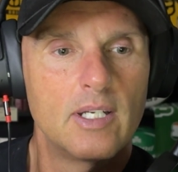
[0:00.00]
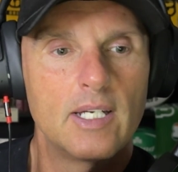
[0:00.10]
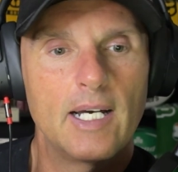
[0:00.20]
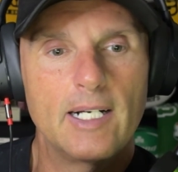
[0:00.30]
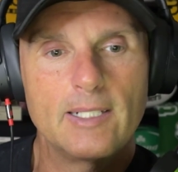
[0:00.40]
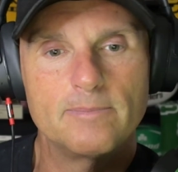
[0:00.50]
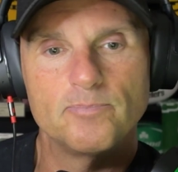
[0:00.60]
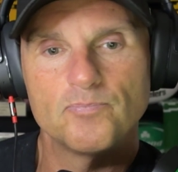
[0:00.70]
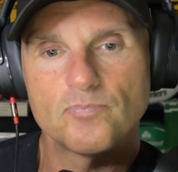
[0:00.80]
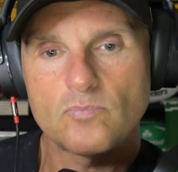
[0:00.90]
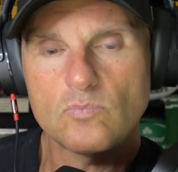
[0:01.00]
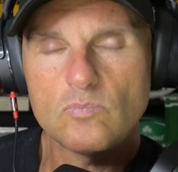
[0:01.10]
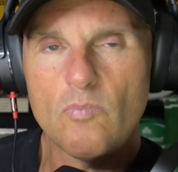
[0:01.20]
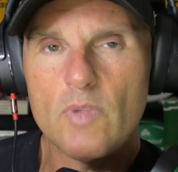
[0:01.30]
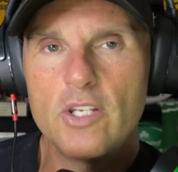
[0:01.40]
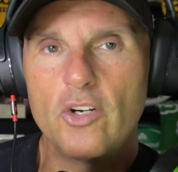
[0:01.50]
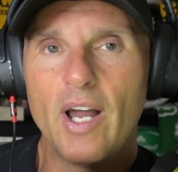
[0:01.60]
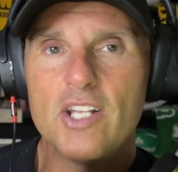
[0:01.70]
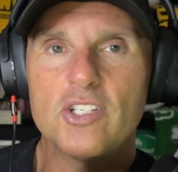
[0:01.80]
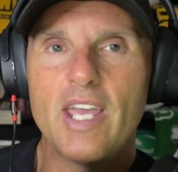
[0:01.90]
In the
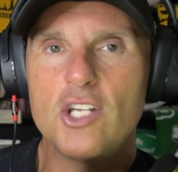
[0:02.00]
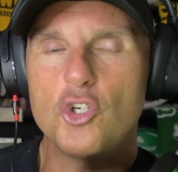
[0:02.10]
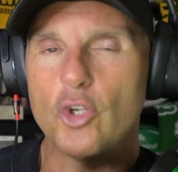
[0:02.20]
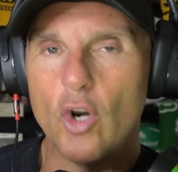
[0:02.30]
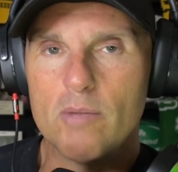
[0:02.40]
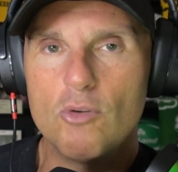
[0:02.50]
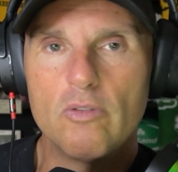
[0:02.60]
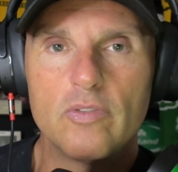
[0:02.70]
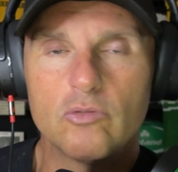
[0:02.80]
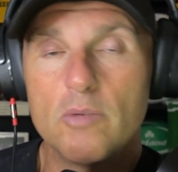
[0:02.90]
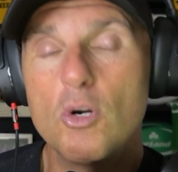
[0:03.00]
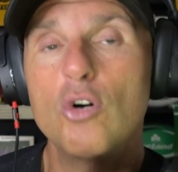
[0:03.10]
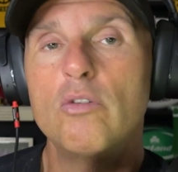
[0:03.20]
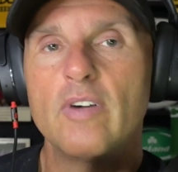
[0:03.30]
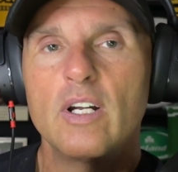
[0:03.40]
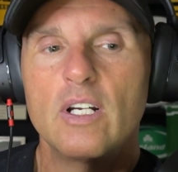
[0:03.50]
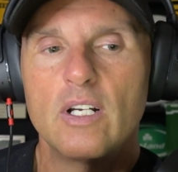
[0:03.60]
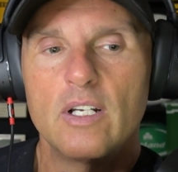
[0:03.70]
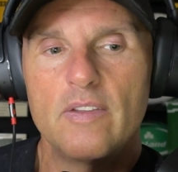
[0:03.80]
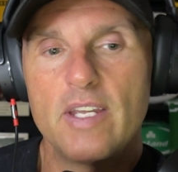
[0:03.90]
United States, you can only remove
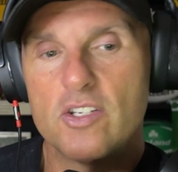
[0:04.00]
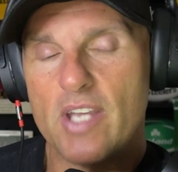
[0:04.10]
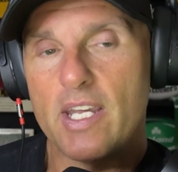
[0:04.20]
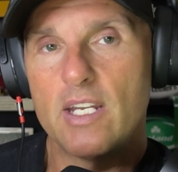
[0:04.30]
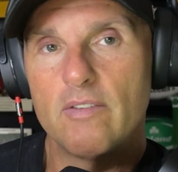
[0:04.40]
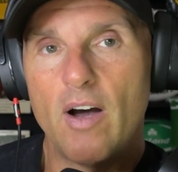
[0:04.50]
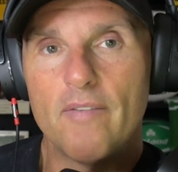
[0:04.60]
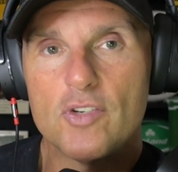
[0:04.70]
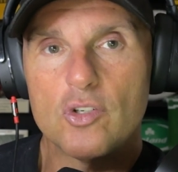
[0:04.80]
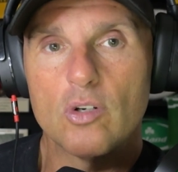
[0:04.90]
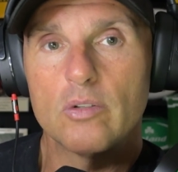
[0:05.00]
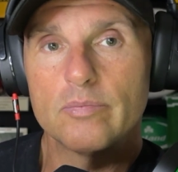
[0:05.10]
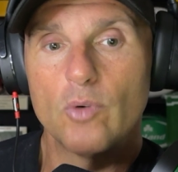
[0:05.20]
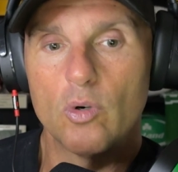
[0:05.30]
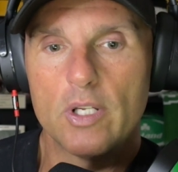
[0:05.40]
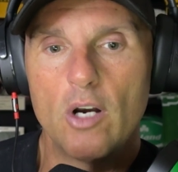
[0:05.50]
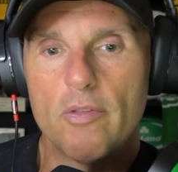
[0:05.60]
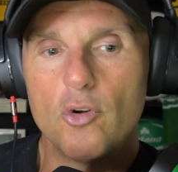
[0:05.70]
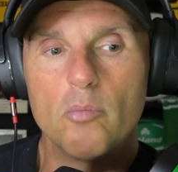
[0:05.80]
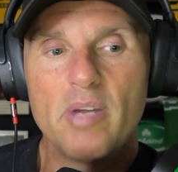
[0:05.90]
the executive officer or,
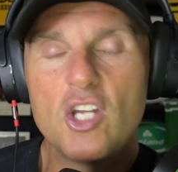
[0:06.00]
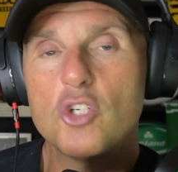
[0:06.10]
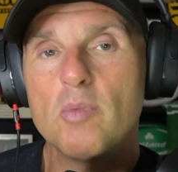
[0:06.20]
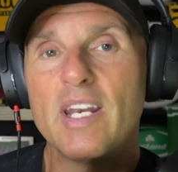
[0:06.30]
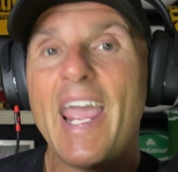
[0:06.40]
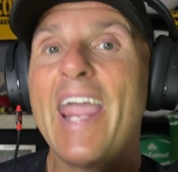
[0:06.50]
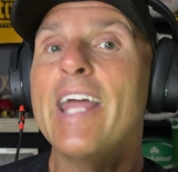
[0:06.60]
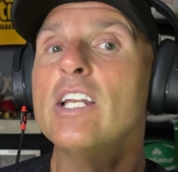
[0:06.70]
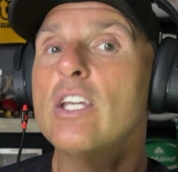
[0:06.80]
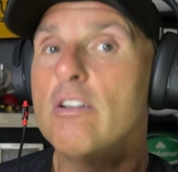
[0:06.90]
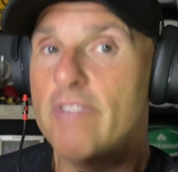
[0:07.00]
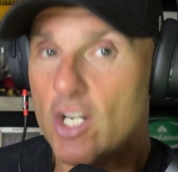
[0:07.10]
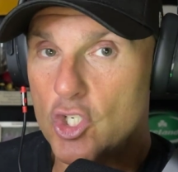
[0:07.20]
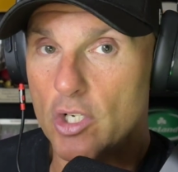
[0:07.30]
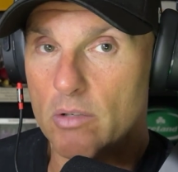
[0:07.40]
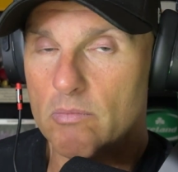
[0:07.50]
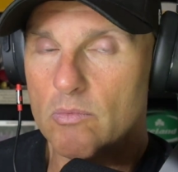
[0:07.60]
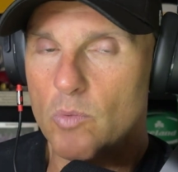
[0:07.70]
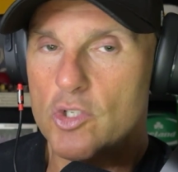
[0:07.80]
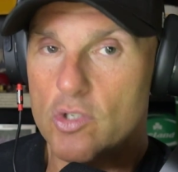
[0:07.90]
through impeachment and conviction,
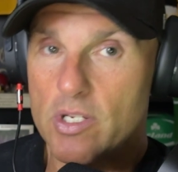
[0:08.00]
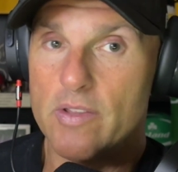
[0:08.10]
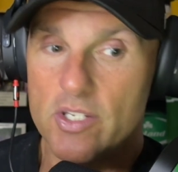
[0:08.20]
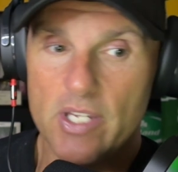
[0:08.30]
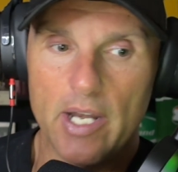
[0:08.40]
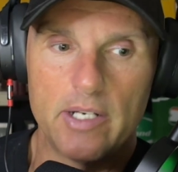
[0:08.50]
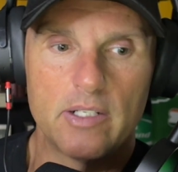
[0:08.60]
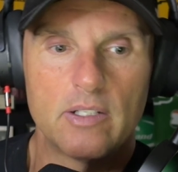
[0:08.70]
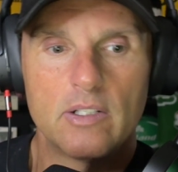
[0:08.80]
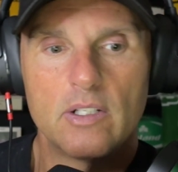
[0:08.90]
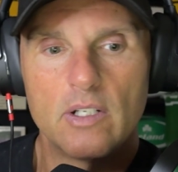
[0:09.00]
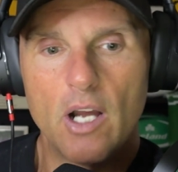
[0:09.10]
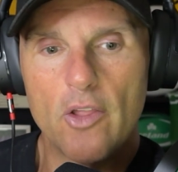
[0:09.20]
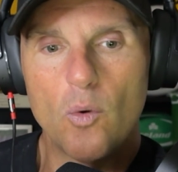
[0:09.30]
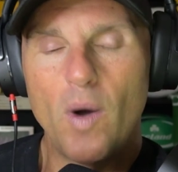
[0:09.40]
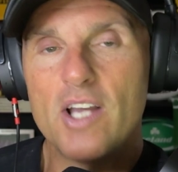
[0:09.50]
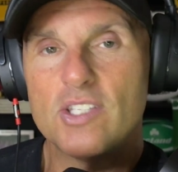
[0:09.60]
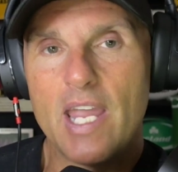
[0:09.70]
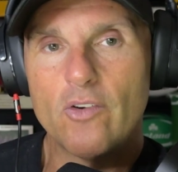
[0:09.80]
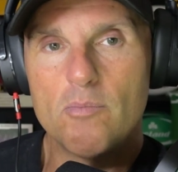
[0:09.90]
which is in the Senate. Otherwise,
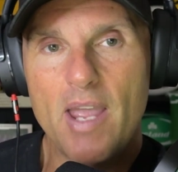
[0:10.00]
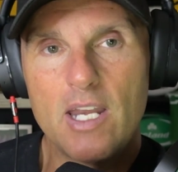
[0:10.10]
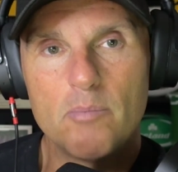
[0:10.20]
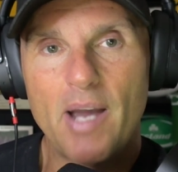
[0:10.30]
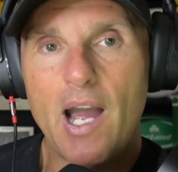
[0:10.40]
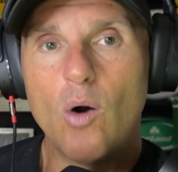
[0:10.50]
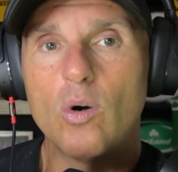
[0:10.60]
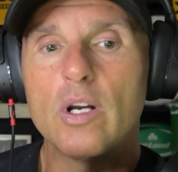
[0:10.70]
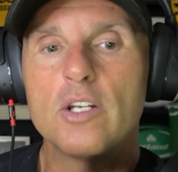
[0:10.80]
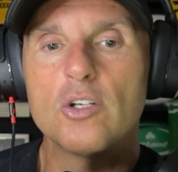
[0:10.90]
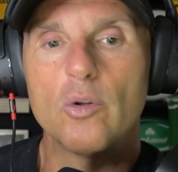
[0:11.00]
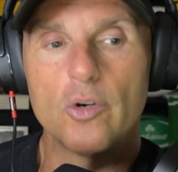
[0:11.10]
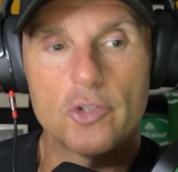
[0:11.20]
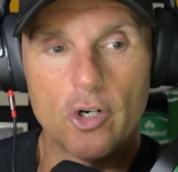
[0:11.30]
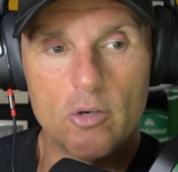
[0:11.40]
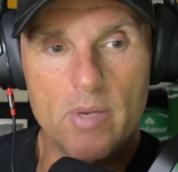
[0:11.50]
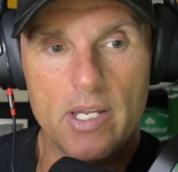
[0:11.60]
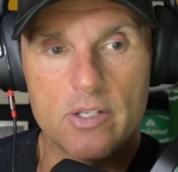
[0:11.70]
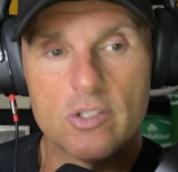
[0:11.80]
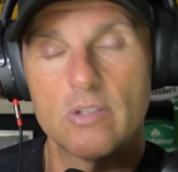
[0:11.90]
they remain in power until their term
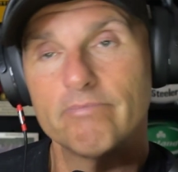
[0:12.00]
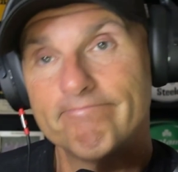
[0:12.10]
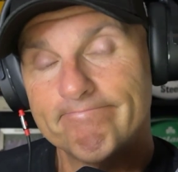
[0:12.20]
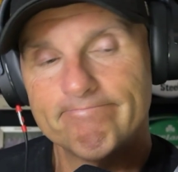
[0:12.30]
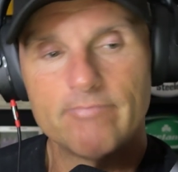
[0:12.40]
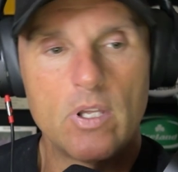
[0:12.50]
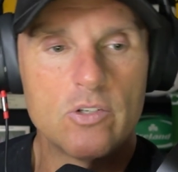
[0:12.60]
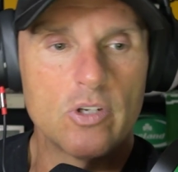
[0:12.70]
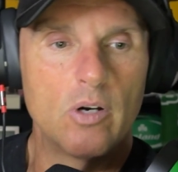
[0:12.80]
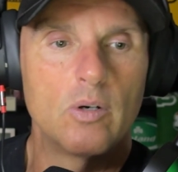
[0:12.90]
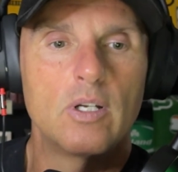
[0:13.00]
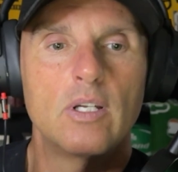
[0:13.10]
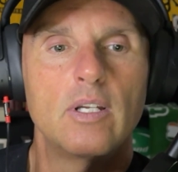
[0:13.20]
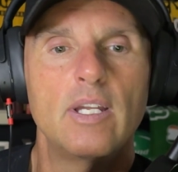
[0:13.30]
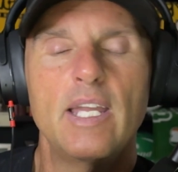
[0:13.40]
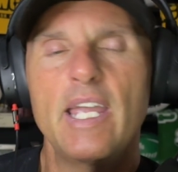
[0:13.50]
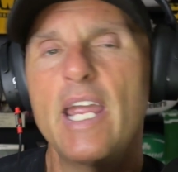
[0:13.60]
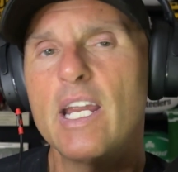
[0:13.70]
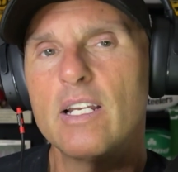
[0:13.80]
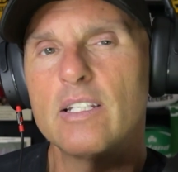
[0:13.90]
ends. So,
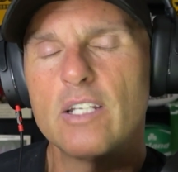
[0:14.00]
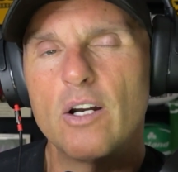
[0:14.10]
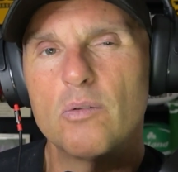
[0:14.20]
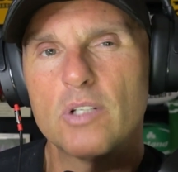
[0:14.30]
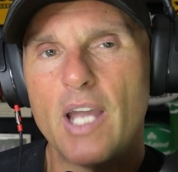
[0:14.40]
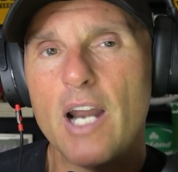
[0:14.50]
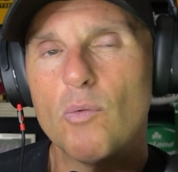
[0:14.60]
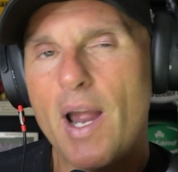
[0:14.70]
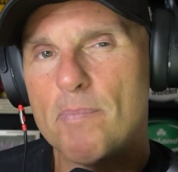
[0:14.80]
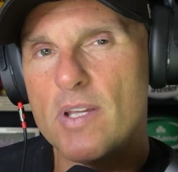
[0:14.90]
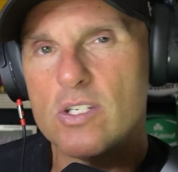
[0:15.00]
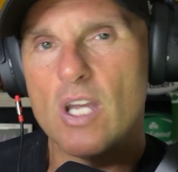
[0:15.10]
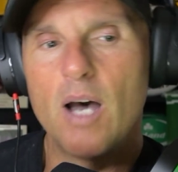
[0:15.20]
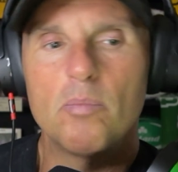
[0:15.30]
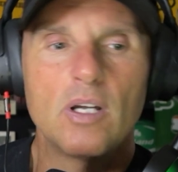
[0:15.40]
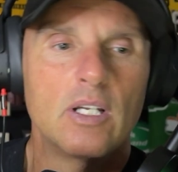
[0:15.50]
to kind of wrap this up,